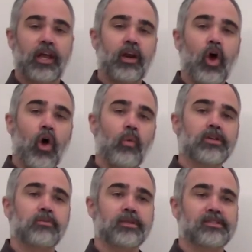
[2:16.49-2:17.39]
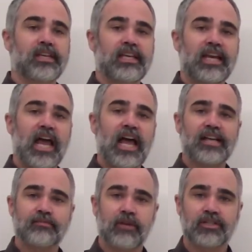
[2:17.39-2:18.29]
It always wants to eat
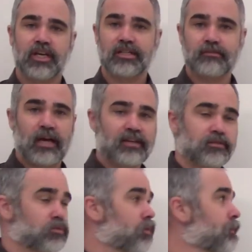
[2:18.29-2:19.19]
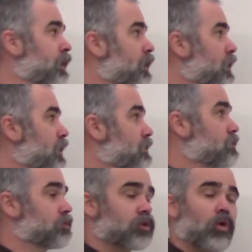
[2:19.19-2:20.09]
as much as possible, and
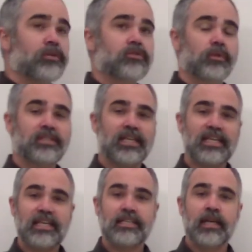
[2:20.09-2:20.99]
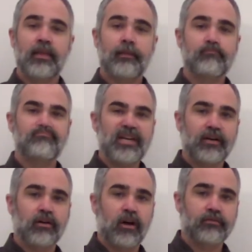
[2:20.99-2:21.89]
so it's always going to eat the
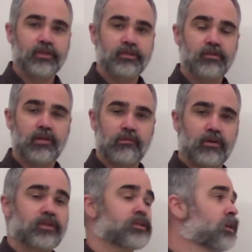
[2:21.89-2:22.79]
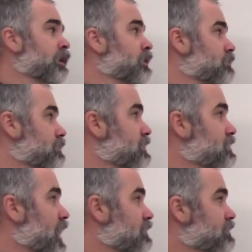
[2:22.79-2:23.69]
bigger of the 2 numbers. So in
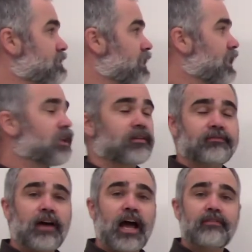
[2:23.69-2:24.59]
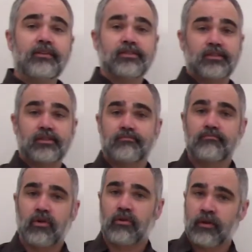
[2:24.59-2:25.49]
this case, it's going to eat the 5 because there's
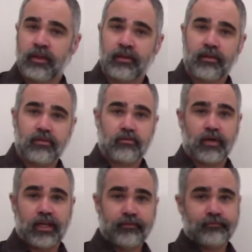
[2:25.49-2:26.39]
more than the 3.